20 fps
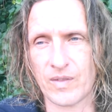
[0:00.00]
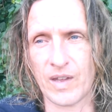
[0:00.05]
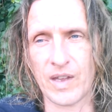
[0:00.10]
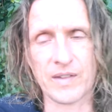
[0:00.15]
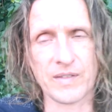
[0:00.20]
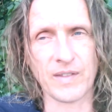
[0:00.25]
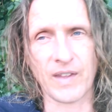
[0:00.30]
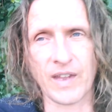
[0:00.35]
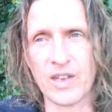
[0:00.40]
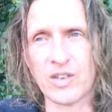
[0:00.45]

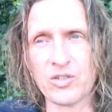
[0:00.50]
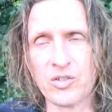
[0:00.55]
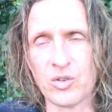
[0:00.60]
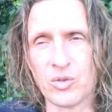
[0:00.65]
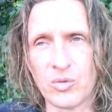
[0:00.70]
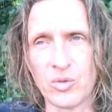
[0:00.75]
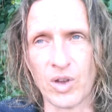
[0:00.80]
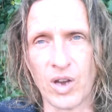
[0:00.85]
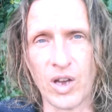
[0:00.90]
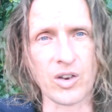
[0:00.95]
and they
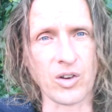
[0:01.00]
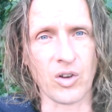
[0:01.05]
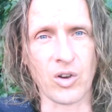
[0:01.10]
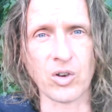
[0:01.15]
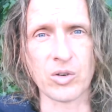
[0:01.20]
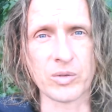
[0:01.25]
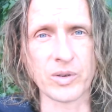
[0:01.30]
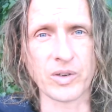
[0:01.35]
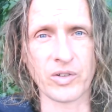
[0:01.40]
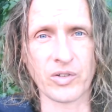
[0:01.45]
do not
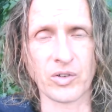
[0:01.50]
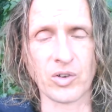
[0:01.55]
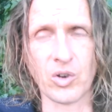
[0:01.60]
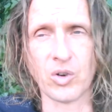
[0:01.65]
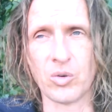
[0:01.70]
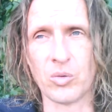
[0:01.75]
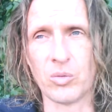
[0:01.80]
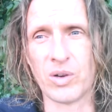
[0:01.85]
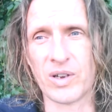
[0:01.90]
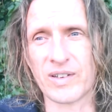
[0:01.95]
always
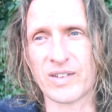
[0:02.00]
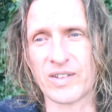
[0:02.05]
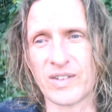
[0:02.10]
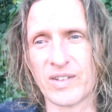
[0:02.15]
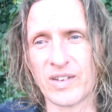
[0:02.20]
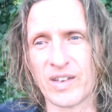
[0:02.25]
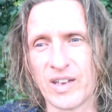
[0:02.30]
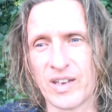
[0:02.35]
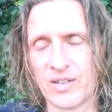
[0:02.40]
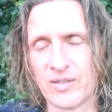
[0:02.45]
know what to
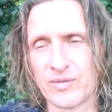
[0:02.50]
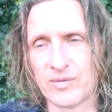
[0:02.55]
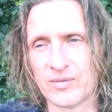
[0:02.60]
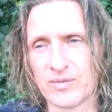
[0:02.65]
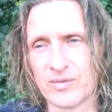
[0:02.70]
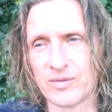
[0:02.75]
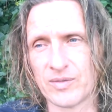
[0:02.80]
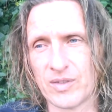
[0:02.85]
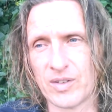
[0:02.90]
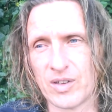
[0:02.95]
say
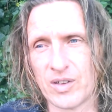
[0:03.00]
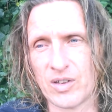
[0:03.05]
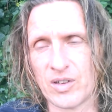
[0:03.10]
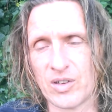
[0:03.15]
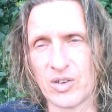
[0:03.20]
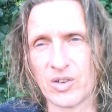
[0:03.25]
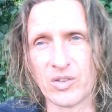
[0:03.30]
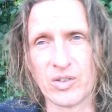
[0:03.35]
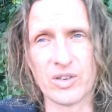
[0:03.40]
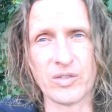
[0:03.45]

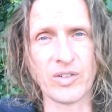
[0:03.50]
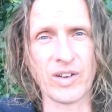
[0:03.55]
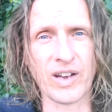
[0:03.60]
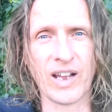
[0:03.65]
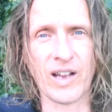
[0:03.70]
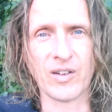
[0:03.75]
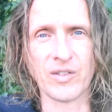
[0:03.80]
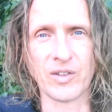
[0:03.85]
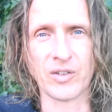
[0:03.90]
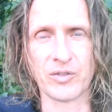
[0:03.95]
or even
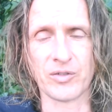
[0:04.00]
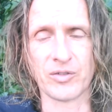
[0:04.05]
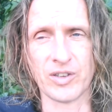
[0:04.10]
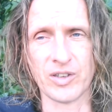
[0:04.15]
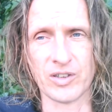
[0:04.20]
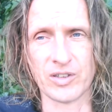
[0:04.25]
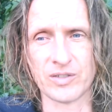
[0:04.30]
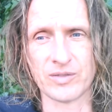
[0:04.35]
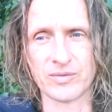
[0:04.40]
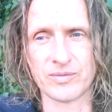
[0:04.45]
how they
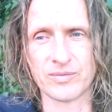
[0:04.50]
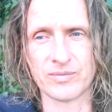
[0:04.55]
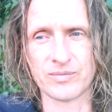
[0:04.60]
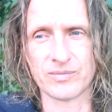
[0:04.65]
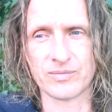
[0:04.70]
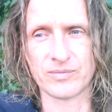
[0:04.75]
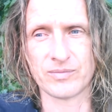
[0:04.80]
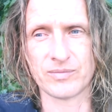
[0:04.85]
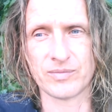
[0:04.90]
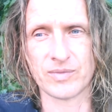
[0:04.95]
feel.
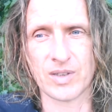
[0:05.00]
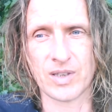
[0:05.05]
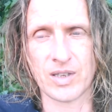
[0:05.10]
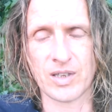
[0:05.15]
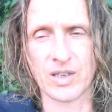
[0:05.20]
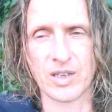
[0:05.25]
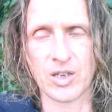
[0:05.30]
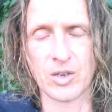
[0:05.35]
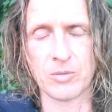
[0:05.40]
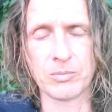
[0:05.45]

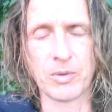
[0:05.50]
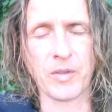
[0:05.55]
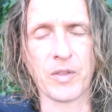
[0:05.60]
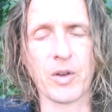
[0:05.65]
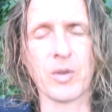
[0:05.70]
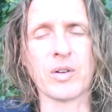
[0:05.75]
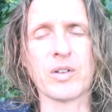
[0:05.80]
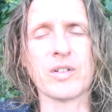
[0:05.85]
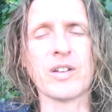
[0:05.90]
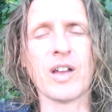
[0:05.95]
But
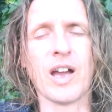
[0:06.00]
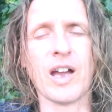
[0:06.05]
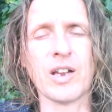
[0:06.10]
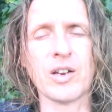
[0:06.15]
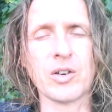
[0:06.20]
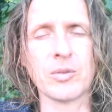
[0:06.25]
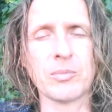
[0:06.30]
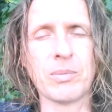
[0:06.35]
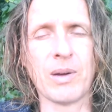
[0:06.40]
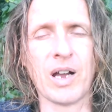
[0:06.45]
their
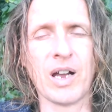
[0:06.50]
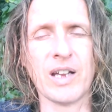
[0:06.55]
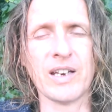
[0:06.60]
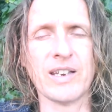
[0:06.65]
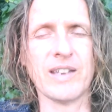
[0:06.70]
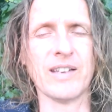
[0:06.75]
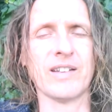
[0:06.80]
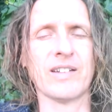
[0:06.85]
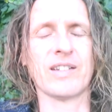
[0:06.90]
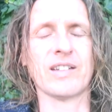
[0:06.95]
entire
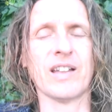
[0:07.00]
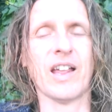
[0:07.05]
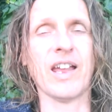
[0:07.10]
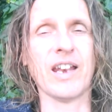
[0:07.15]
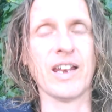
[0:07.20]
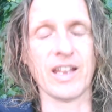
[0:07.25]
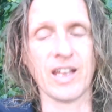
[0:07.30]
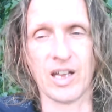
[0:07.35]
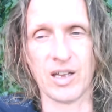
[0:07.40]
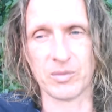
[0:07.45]
body is
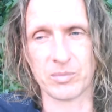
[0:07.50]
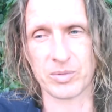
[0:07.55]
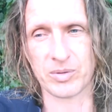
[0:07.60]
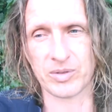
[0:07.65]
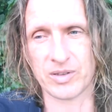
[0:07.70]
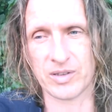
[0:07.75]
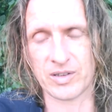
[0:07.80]
lighting up